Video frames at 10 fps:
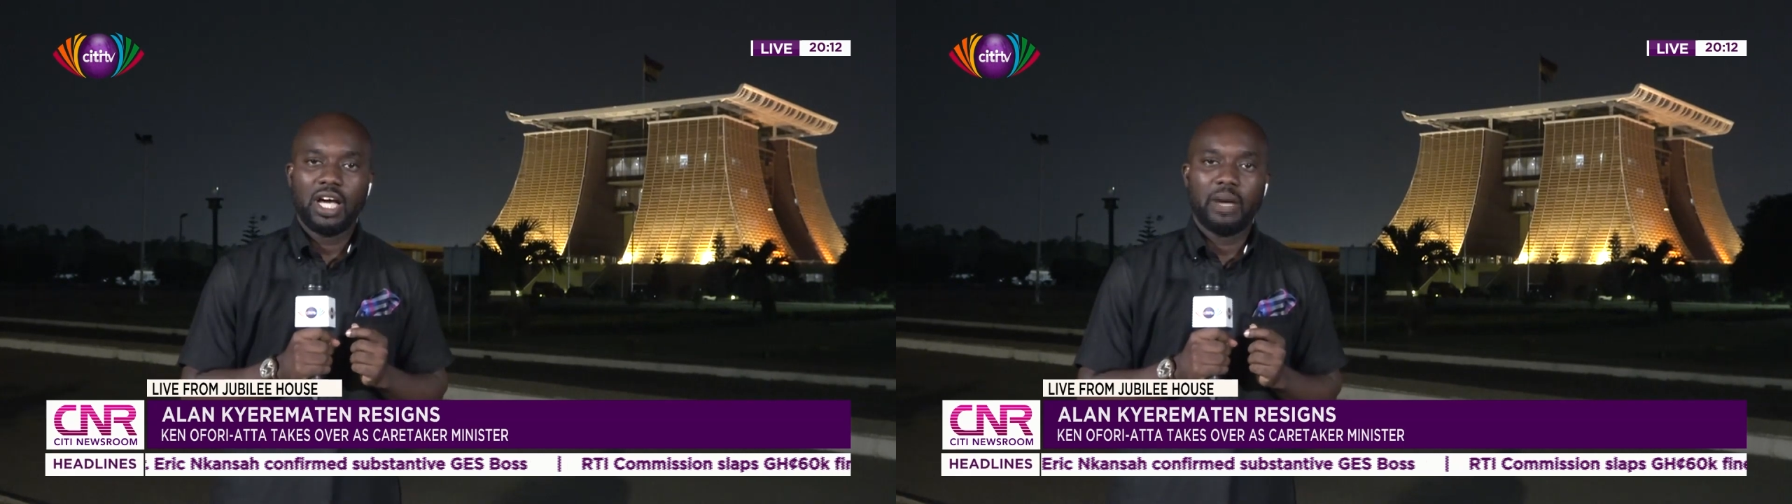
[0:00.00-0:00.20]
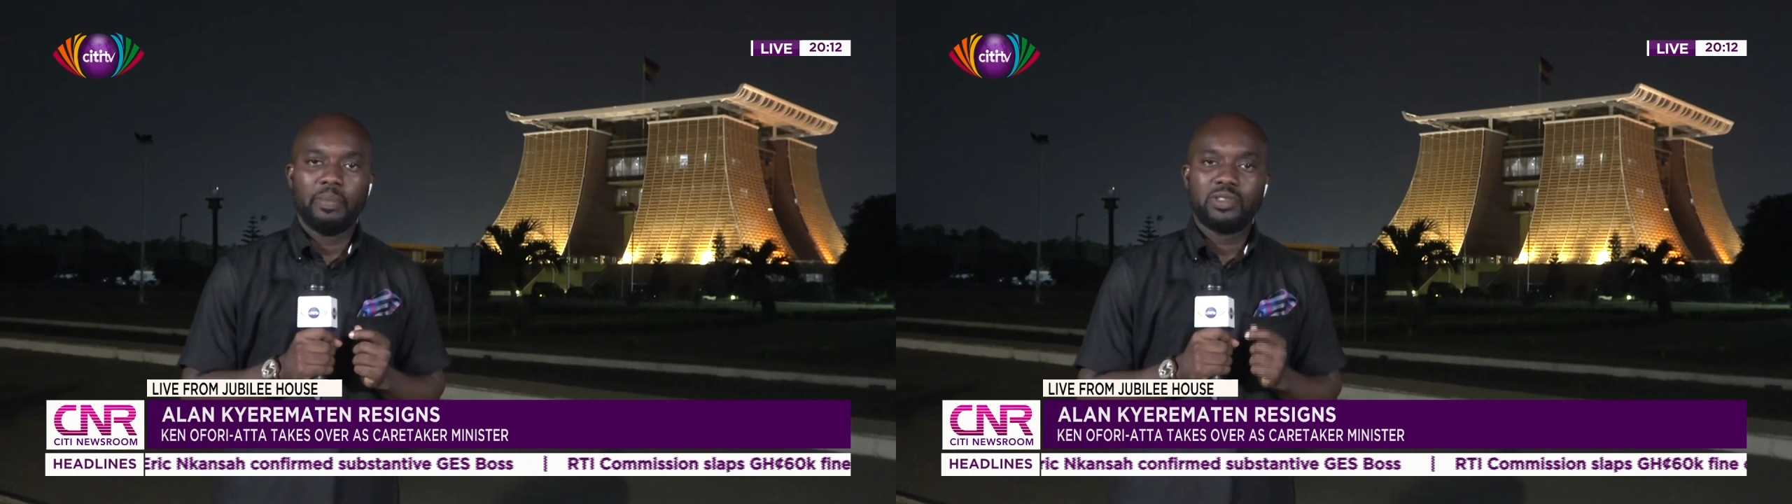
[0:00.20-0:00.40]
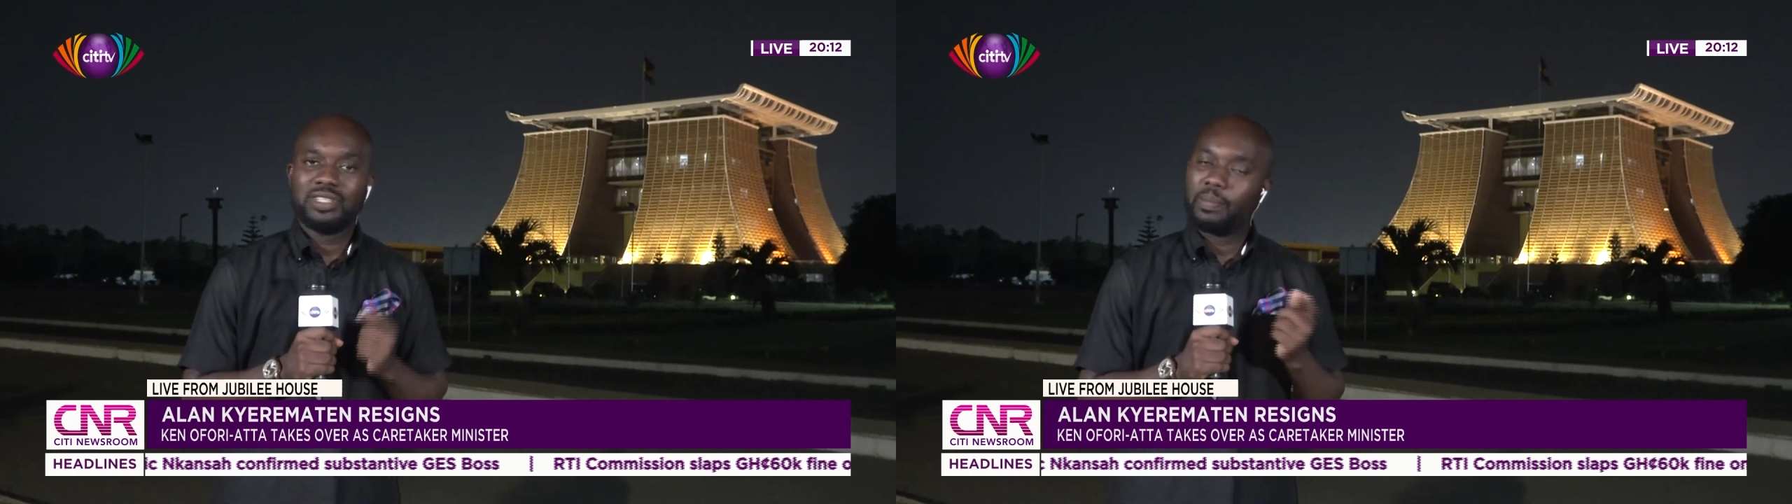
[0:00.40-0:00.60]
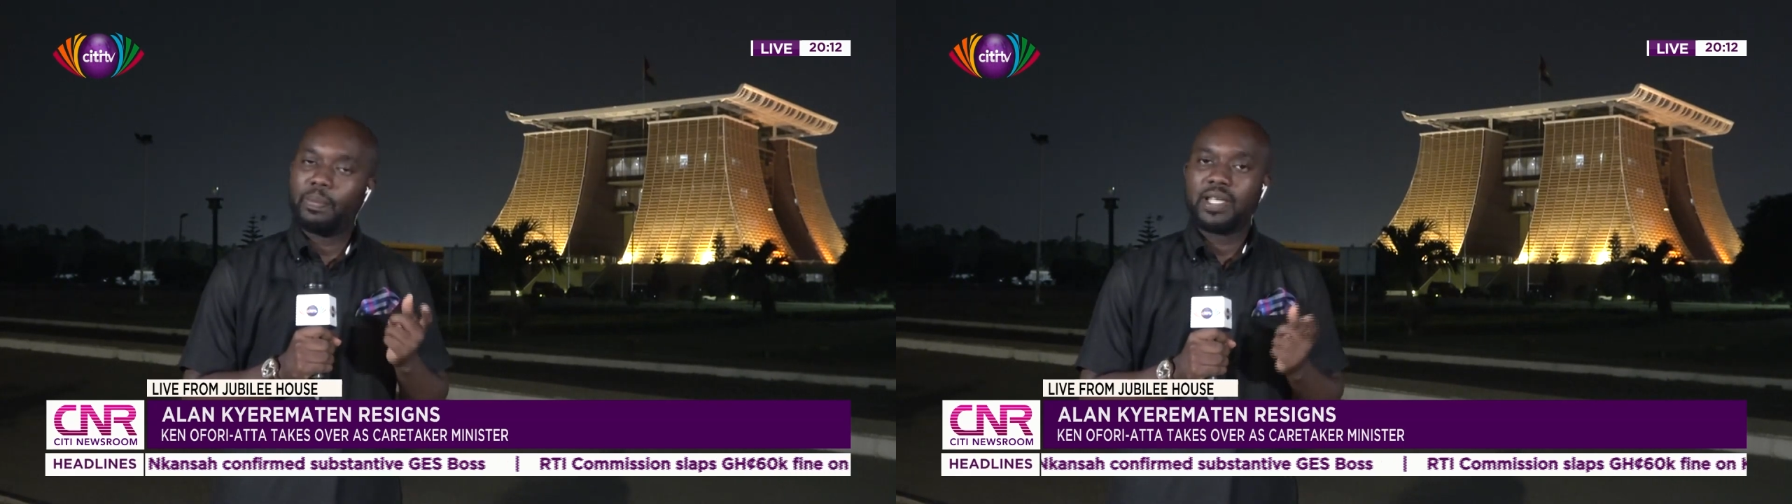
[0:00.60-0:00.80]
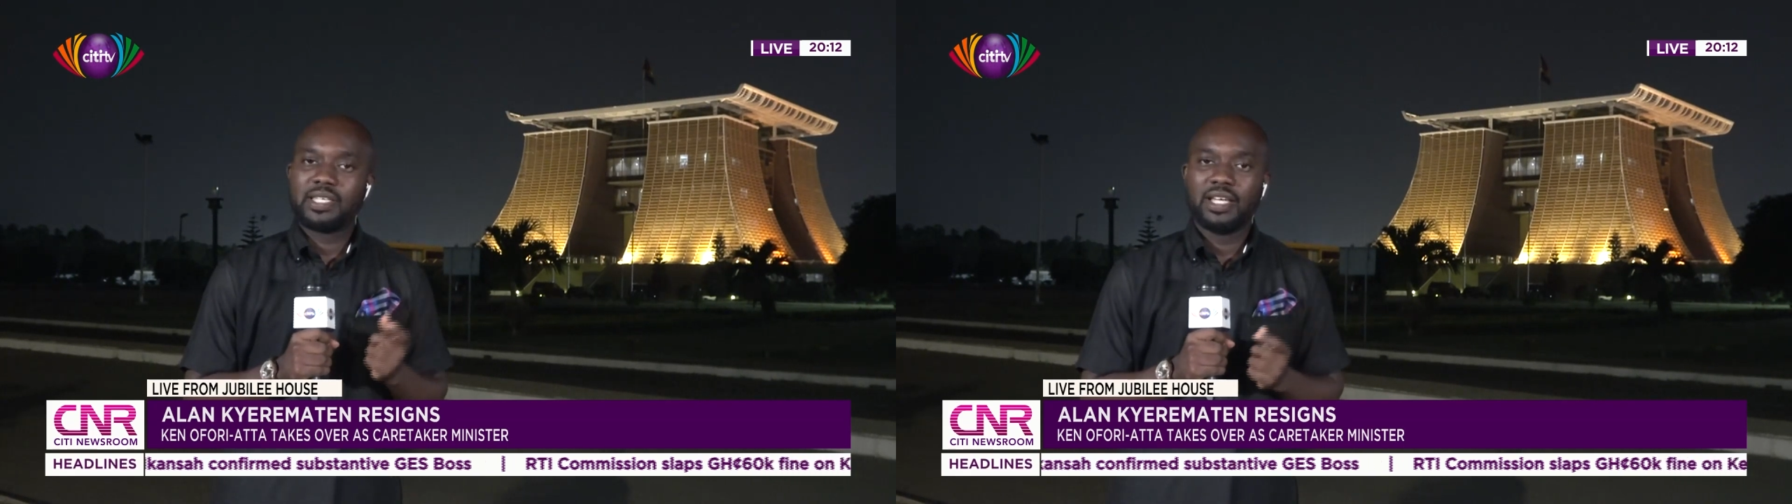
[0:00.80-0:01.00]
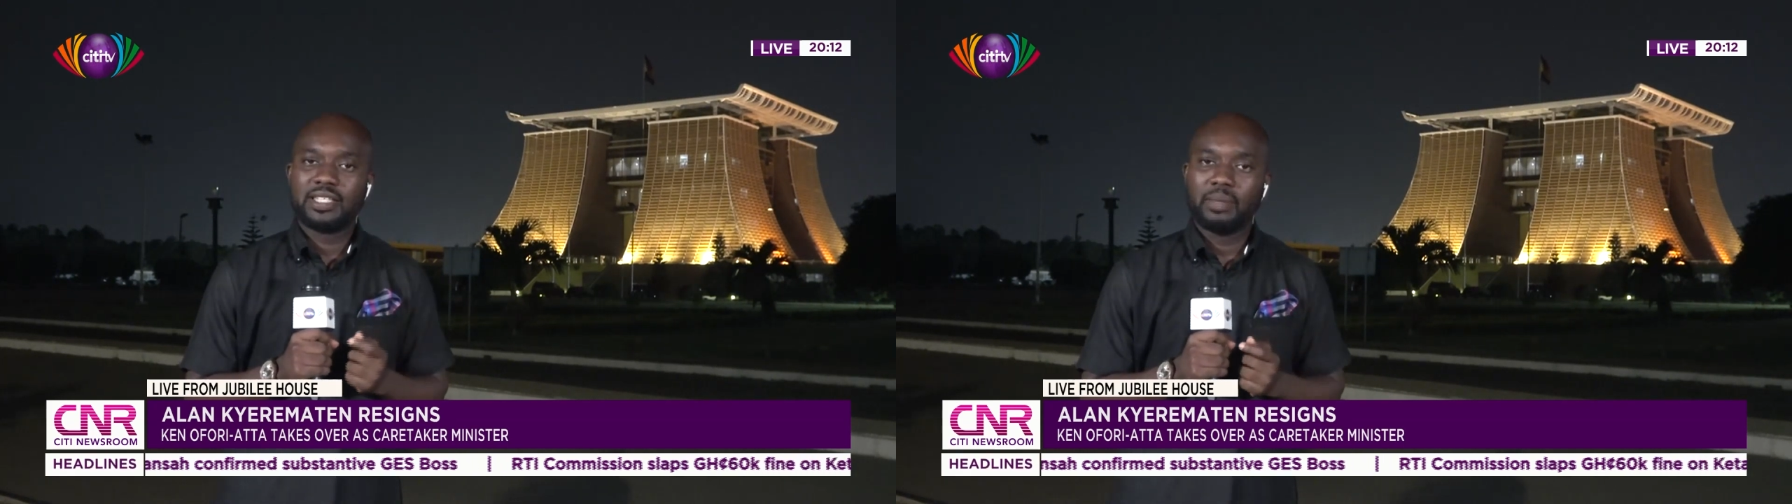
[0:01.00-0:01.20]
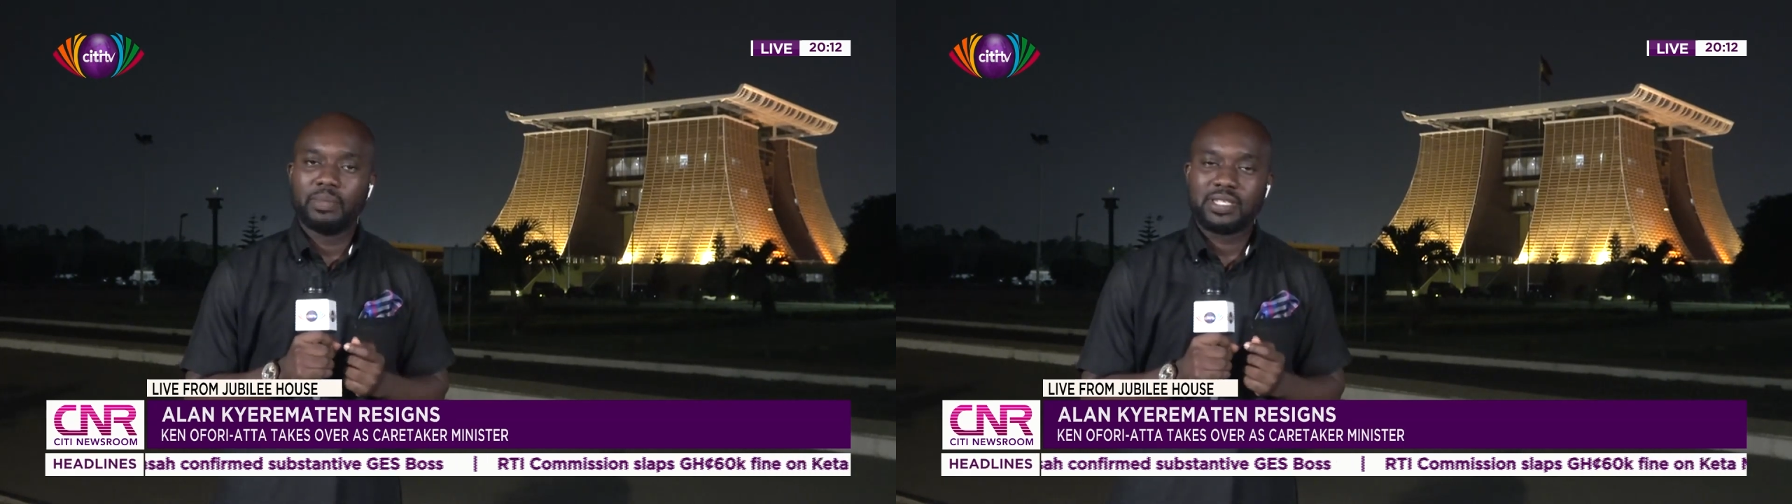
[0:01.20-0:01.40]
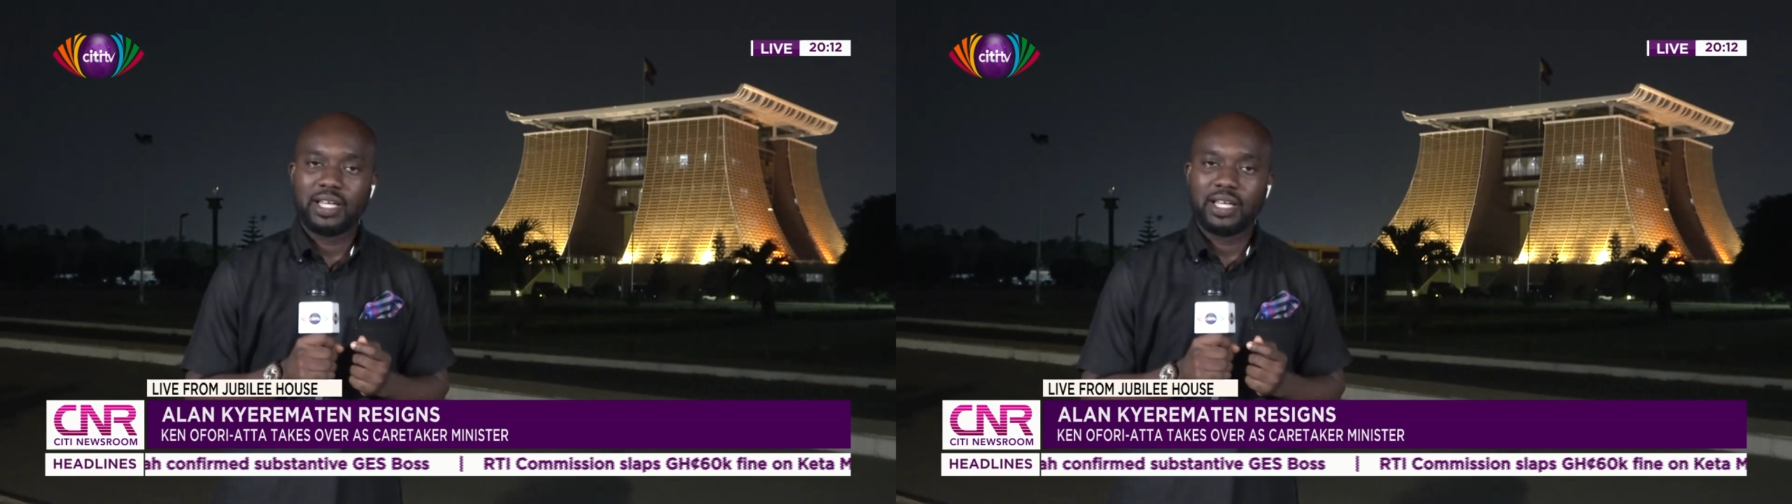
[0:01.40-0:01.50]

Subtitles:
between the president and Mr.